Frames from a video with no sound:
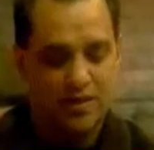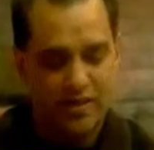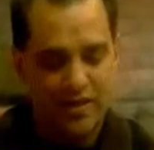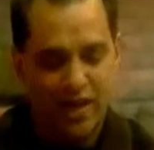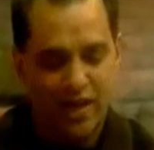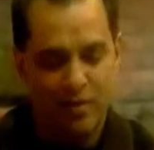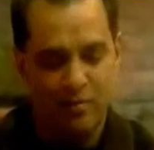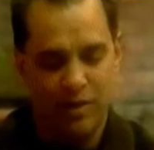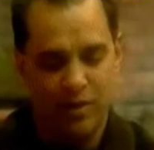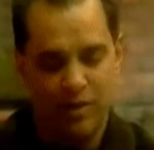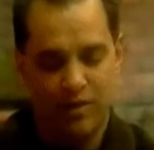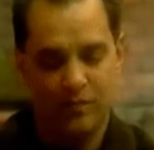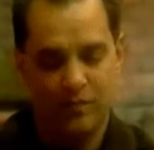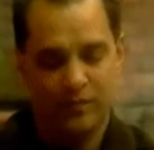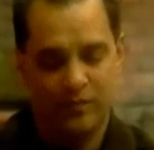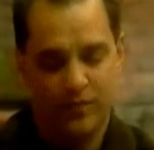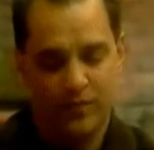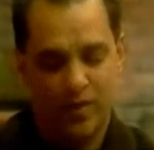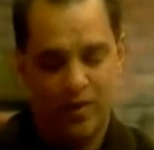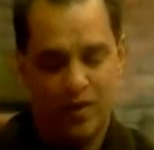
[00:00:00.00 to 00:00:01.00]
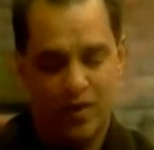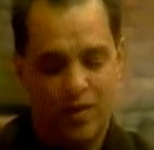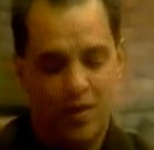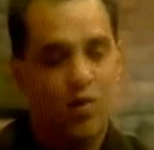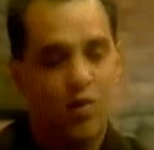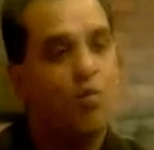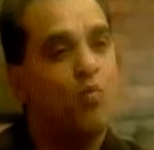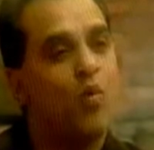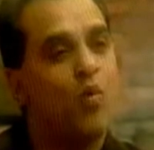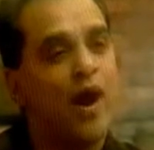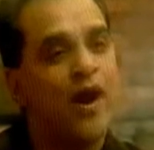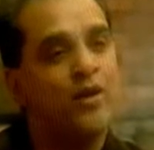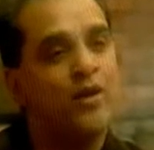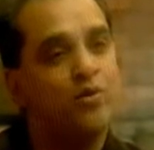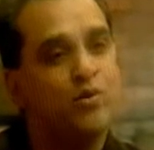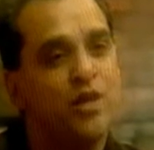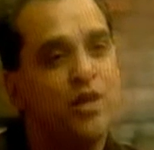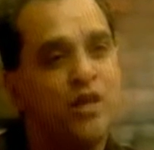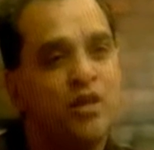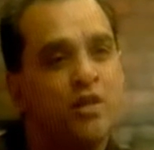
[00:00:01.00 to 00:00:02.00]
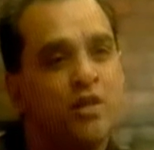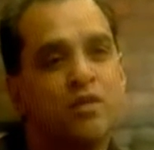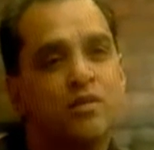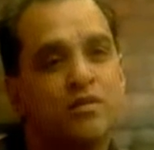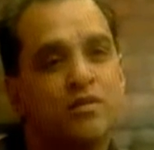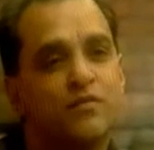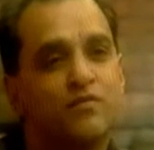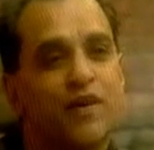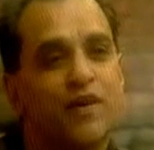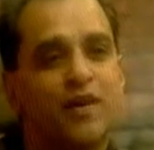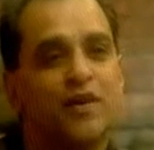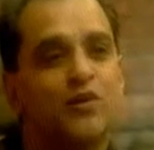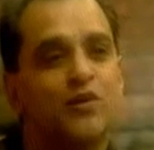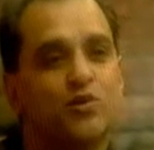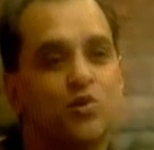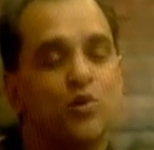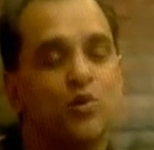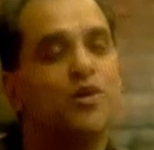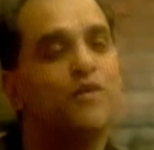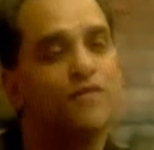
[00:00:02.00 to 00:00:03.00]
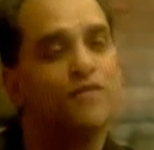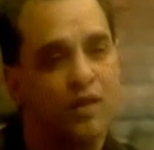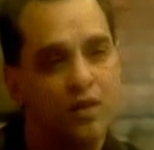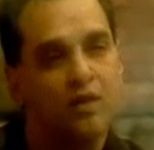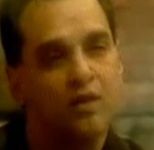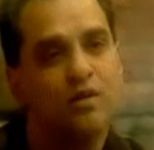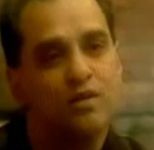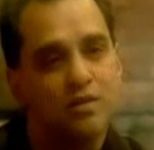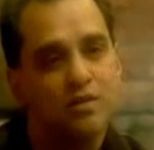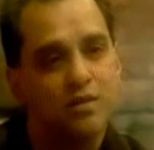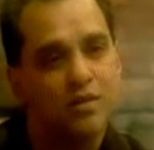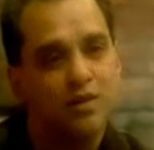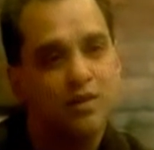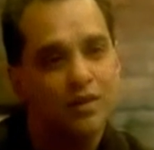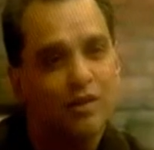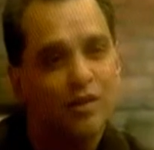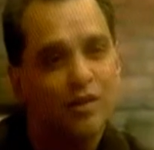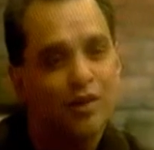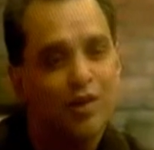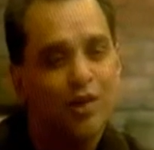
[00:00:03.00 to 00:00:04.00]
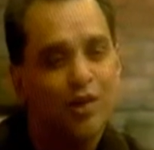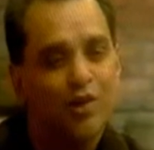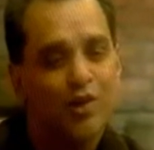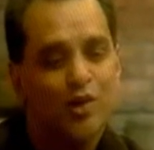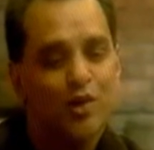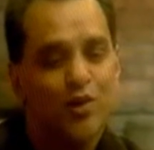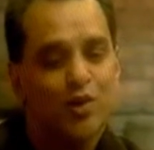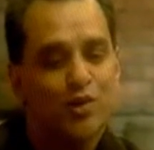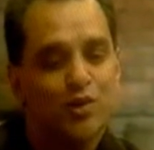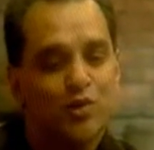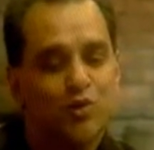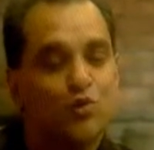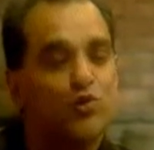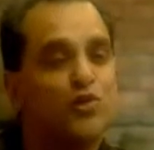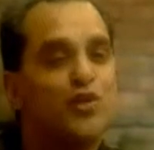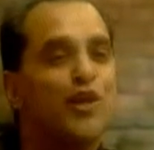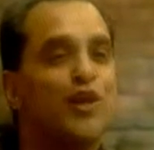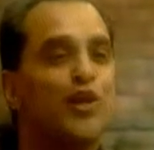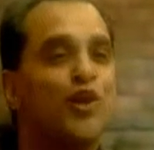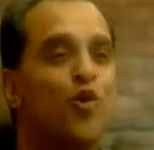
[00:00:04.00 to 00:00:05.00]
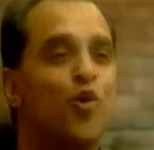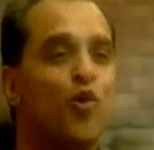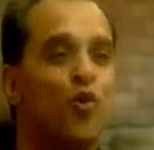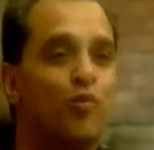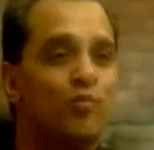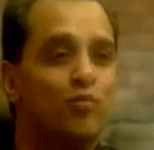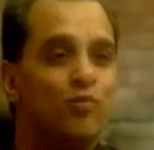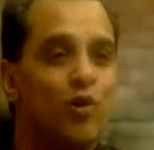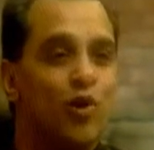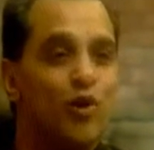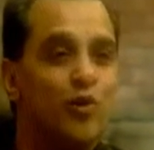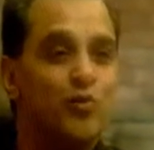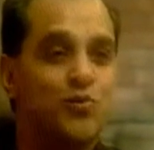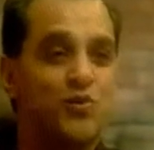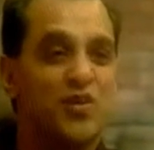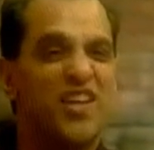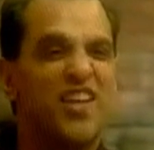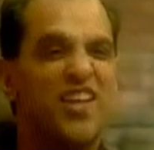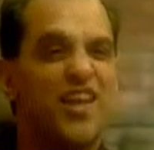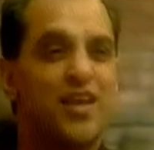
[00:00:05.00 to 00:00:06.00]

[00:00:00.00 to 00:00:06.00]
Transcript: me, why do Indians find it so difficult to say no or to say yes